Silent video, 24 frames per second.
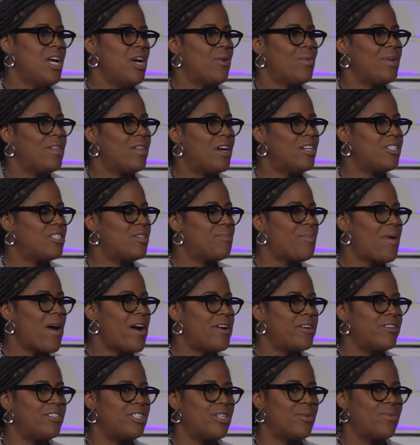We launched a
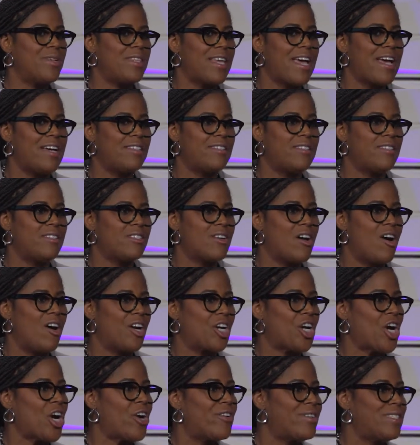partnership with Essence
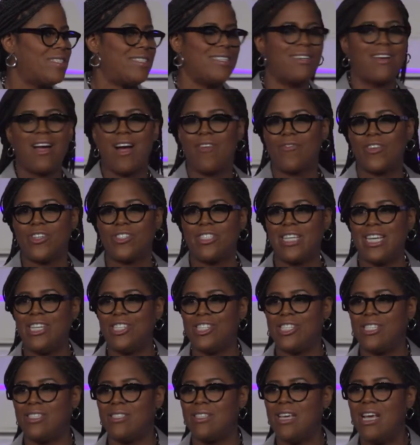called Currency
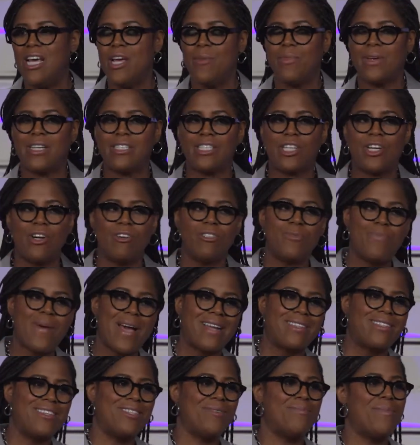Conversations because it goes
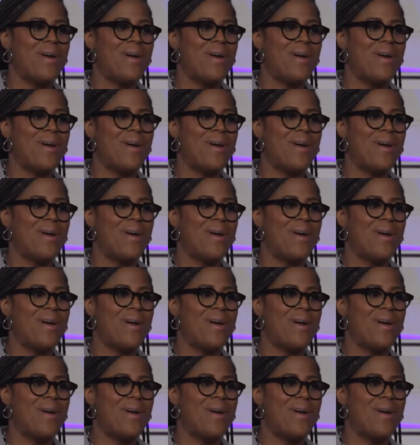back to the